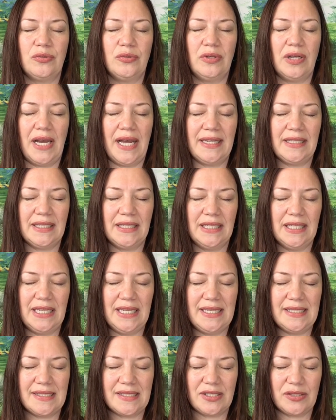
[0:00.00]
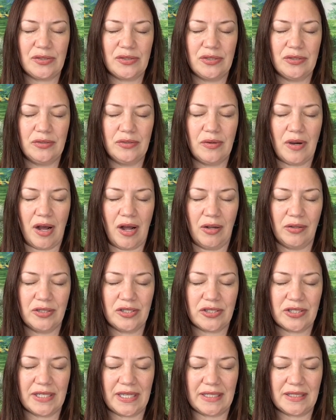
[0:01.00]
at least two
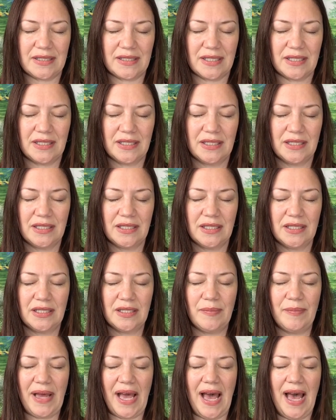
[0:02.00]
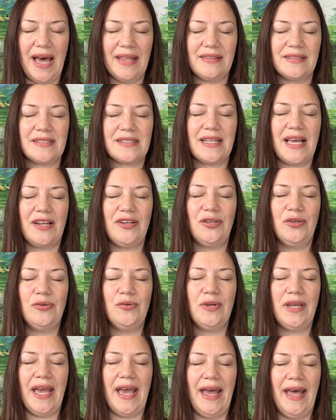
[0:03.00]
alternate paths that you
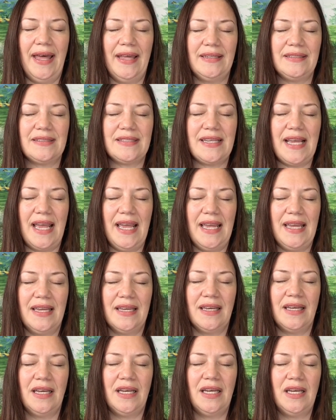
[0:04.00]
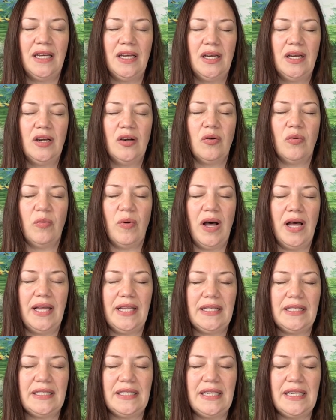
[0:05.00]
can take.
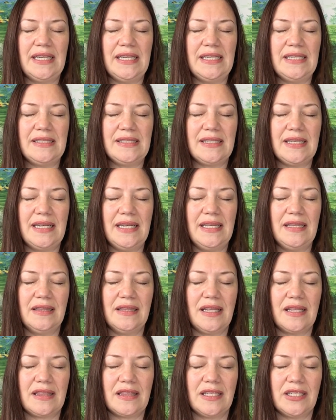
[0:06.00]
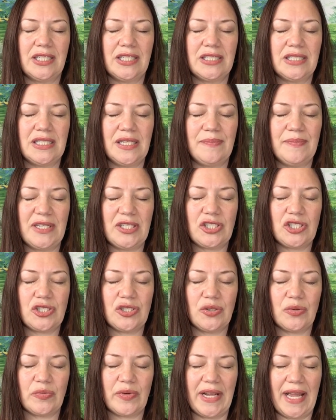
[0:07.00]
One is in the third
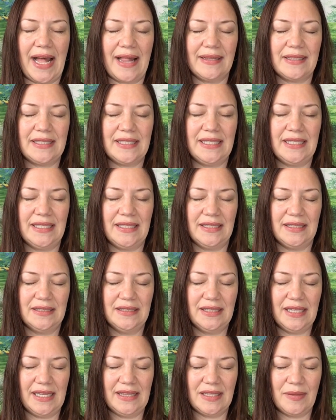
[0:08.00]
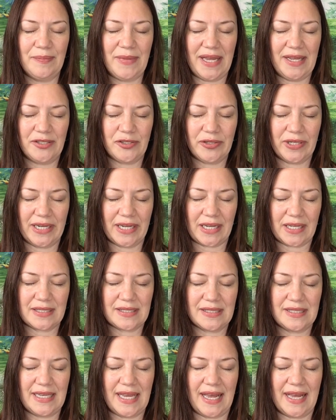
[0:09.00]
dimensional reality, in the
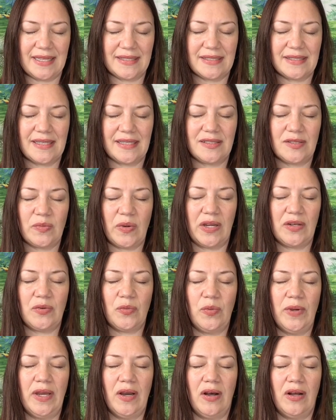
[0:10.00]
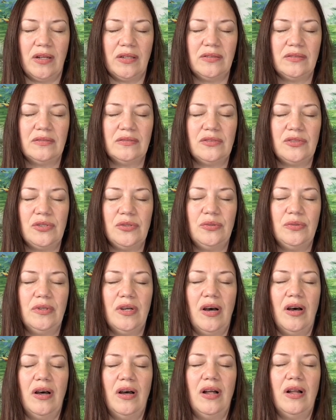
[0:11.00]
matrix. Yes, that's what we all do
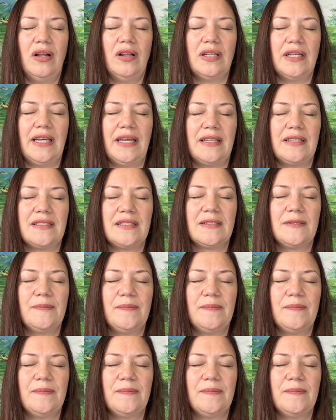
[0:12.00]
call it.